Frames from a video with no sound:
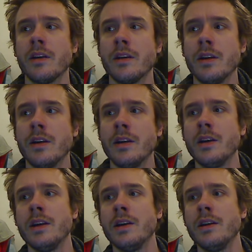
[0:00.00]

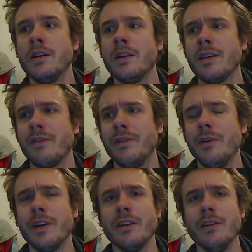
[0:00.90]
it's like
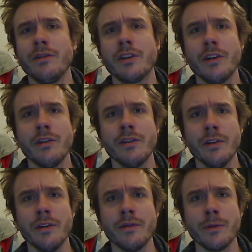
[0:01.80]
voting. You don't have to say who you
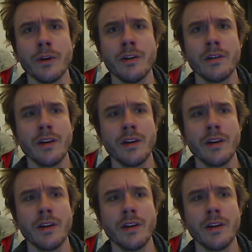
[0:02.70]
voted for.